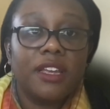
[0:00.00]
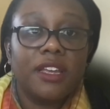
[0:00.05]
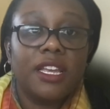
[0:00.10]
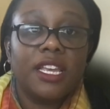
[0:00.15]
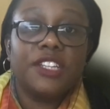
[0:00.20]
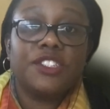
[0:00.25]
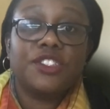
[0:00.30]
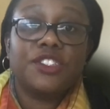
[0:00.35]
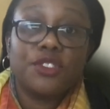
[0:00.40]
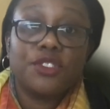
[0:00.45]

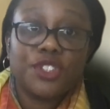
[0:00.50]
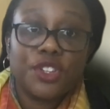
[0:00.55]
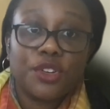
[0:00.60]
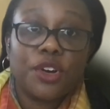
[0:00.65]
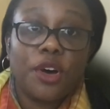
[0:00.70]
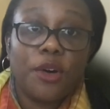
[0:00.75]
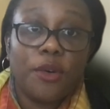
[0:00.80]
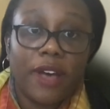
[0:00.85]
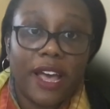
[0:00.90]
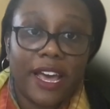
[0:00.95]
He's also
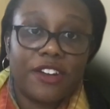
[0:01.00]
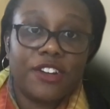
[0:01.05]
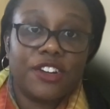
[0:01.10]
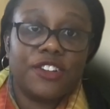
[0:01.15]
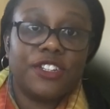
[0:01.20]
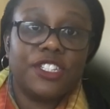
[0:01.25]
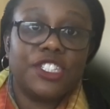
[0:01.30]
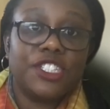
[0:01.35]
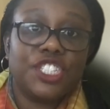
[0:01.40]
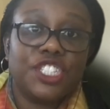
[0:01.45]

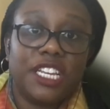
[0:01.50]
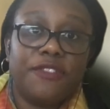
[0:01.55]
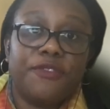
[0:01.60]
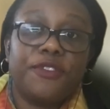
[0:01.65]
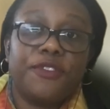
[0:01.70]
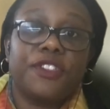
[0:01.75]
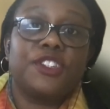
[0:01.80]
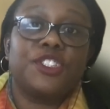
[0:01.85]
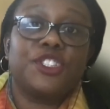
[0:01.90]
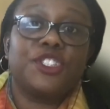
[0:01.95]
co-editor-in-chief
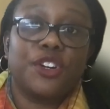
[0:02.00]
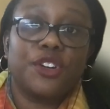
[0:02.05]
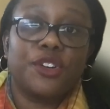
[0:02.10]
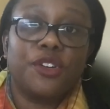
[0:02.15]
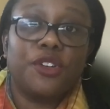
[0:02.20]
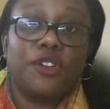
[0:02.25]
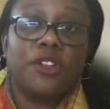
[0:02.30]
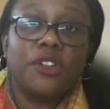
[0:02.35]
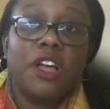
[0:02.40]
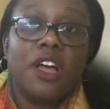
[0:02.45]
for the
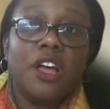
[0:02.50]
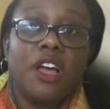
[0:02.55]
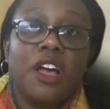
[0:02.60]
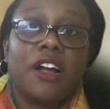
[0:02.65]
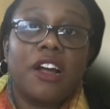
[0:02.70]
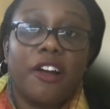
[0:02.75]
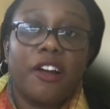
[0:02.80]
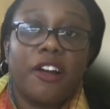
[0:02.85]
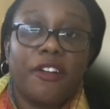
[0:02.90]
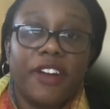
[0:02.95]
journal
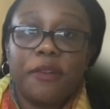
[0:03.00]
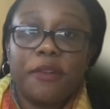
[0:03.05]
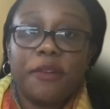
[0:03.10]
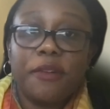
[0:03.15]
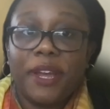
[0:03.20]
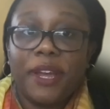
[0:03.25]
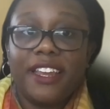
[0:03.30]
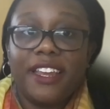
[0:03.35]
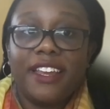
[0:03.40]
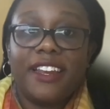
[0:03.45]
Current
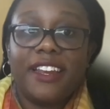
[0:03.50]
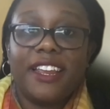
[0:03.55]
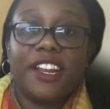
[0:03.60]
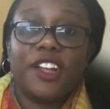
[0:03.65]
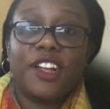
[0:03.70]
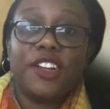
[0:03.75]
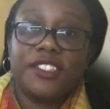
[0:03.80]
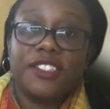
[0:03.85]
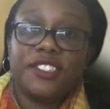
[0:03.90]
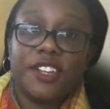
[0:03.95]
Opinion
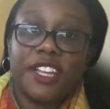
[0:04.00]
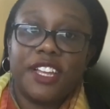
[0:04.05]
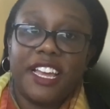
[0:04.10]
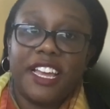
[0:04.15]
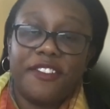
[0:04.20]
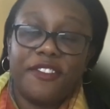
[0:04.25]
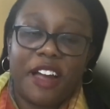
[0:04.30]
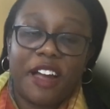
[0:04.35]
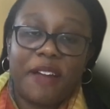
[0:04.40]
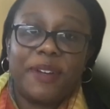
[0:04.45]
in
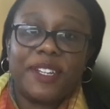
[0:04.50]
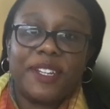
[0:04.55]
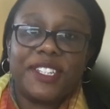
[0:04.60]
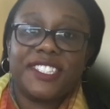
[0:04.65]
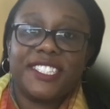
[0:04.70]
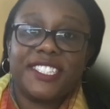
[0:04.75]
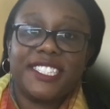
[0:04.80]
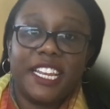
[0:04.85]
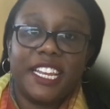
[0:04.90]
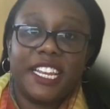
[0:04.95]
Environmental
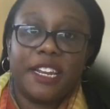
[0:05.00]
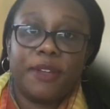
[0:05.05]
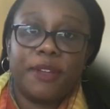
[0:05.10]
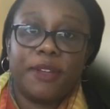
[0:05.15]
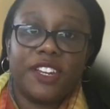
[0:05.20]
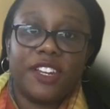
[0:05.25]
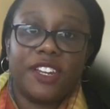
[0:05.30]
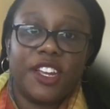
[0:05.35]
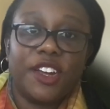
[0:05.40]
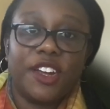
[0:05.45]

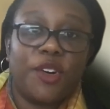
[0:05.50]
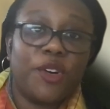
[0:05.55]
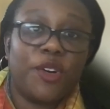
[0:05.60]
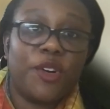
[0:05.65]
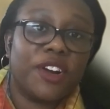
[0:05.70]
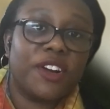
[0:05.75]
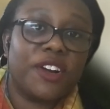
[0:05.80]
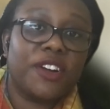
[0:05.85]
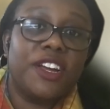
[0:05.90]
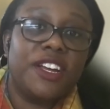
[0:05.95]
Sustainability,
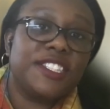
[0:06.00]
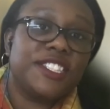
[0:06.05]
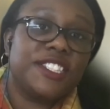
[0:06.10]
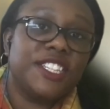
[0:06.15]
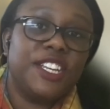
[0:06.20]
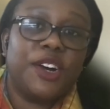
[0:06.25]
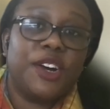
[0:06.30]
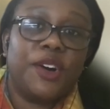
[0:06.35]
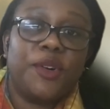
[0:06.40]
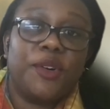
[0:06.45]
or
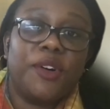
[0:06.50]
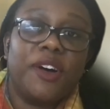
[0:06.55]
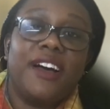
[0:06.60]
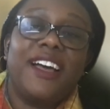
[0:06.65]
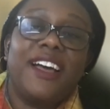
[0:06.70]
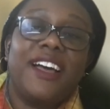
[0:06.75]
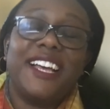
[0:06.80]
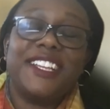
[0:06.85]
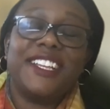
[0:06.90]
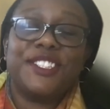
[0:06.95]

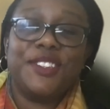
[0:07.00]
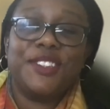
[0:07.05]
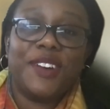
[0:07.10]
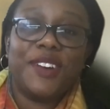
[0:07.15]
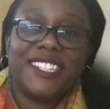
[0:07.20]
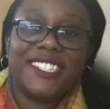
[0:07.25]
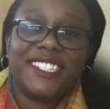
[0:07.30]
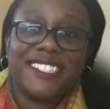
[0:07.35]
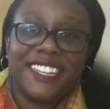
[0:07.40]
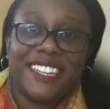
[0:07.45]

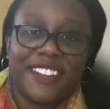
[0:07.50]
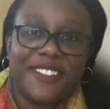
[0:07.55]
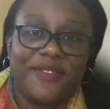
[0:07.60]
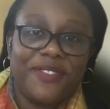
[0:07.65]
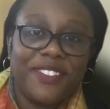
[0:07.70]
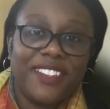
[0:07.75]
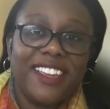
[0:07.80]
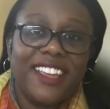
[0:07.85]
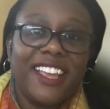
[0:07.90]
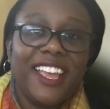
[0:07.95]
COSUST,
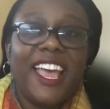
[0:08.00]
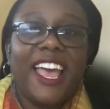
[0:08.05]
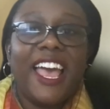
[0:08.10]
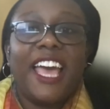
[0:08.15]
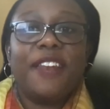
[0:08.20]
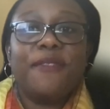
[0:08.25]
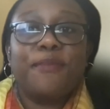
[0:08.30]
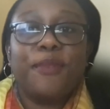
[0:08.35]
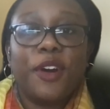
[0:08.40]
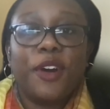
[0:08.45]

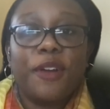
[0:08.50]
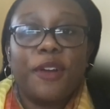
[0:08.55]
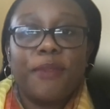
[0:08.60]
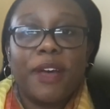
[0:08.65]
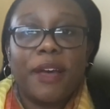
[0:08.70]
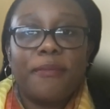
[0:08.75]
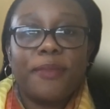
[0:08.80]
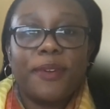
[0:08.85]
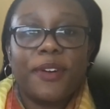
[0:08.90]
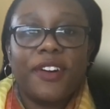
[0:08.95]
and board
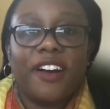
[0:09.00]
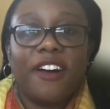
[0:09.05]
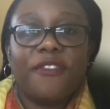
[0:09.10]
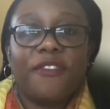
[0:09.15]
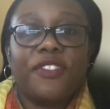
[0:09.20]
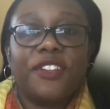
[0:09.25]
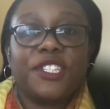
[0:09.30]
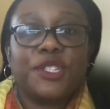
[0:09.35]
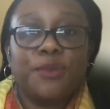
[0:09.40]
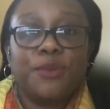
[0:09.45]
member of
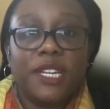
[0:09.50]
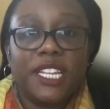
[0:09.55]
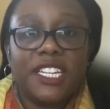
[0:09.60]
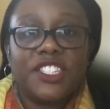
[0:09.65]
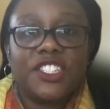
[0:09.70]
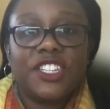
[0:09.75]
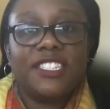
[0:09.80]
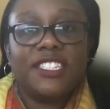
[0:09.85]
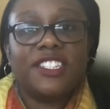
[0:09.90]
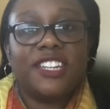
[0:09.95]
the Swedish
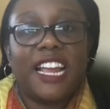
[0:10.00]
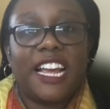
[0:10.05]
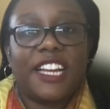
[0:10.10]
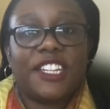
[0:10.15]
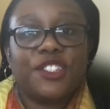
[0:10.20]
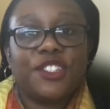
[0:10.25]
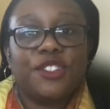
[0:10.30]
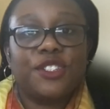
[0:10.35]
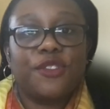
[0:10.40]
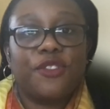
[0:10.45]

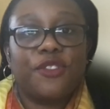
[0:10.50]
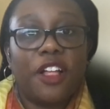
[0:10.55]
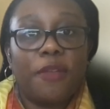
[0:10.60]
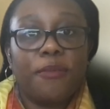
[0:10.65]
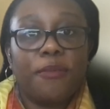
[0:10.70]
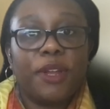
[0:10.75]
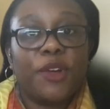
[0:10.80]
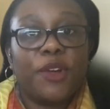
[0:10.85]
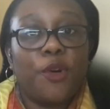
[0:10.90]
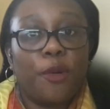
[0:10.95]
International
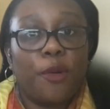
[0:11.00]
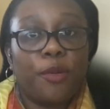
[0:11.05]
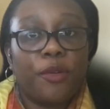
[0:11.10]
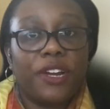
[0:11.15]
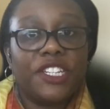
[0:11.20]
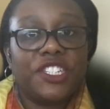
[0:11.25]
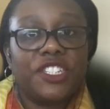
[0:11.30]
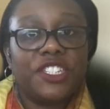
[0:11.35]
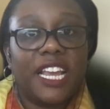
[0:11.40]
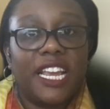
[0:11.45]
Development
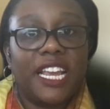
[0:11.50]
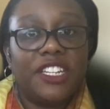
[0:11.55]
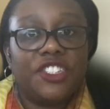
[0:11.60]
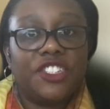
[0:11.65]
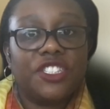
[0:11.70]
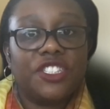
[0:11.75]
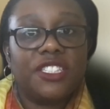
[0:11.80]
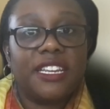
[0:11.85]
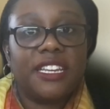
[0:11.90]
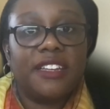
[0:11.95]
Corporation
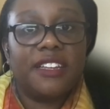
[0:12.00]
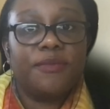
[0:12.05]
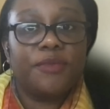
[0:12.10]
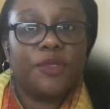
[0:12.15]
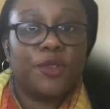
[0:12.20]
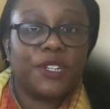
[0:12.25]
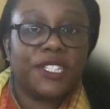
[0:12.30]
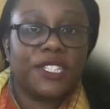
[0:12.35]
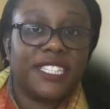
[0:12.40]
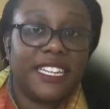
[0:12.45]
Agency,
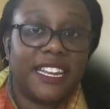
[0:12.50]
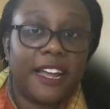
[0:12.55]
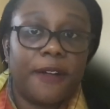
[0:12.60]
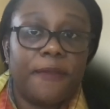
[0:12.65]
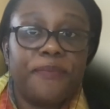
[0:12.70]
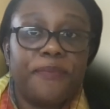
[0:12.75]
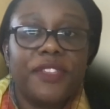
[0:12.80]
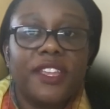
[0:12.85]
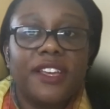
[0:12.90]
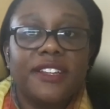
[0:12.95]
or SIDA,
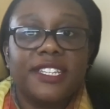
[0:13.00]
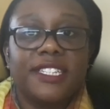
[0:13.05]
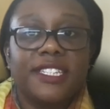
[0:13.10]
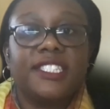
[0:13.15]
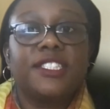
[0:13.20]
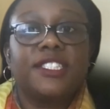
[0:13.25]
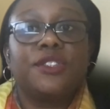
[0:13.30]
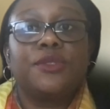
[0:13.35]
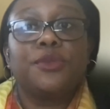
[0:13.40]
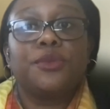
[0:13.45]

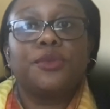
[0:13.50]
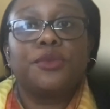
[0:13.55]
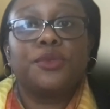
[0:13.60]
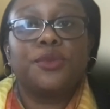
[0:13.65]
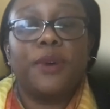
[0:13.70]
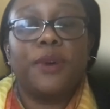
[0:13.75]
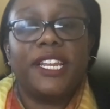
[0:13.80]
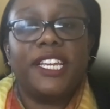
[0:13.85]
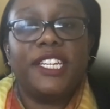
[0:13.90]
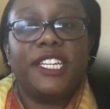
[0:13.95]
since
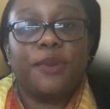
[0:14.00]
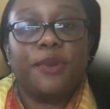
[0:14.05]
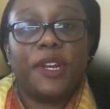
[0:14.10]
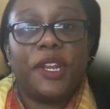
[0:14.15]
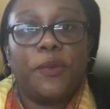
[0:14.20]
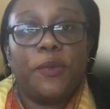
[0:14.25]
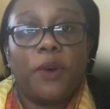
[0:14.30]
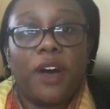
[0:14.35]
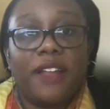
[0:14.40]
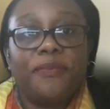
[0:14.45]

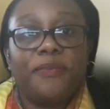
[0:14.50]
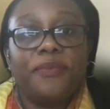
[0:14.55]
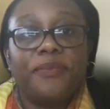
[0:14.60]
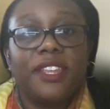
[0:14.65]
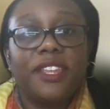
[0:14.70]
2021.